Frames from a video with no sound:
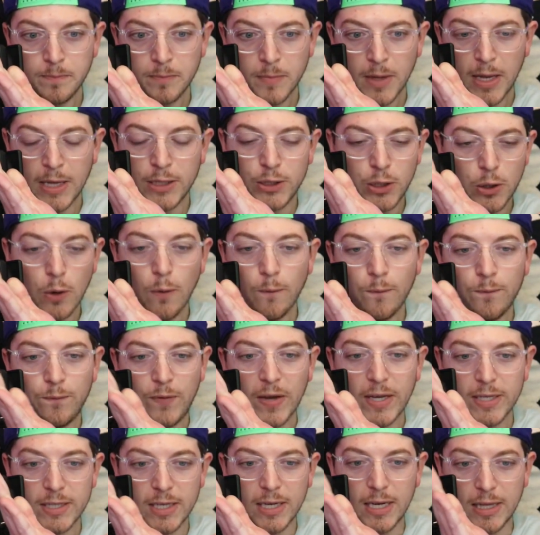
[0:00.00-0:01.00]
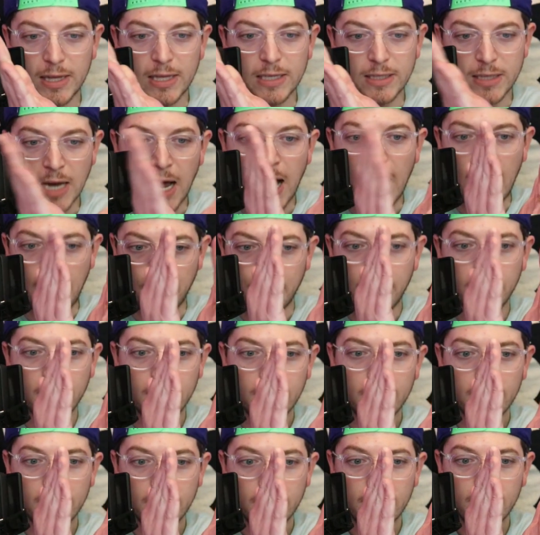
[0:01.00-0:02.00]
is you don't fix it at the top,
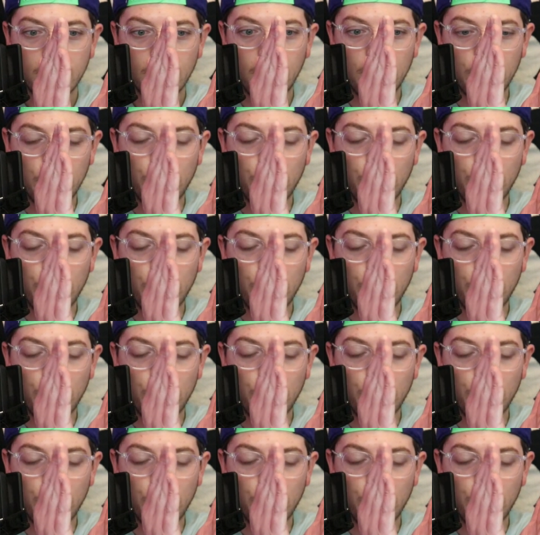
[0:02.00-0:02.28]
right?